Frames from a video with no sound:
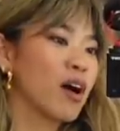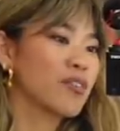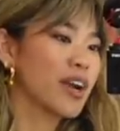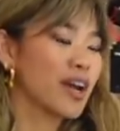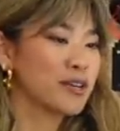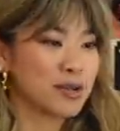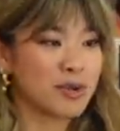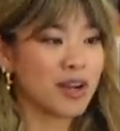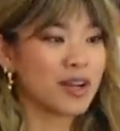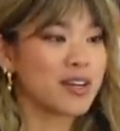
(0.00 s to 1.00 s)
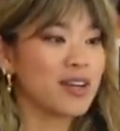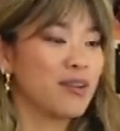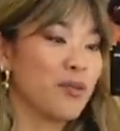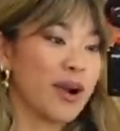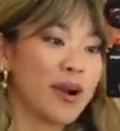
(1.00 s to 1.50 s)
on right now, so I'm not
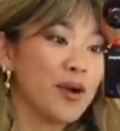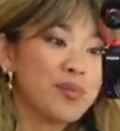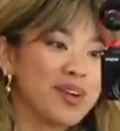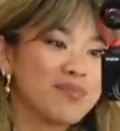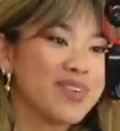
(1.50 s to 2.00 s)
gonna wear it open,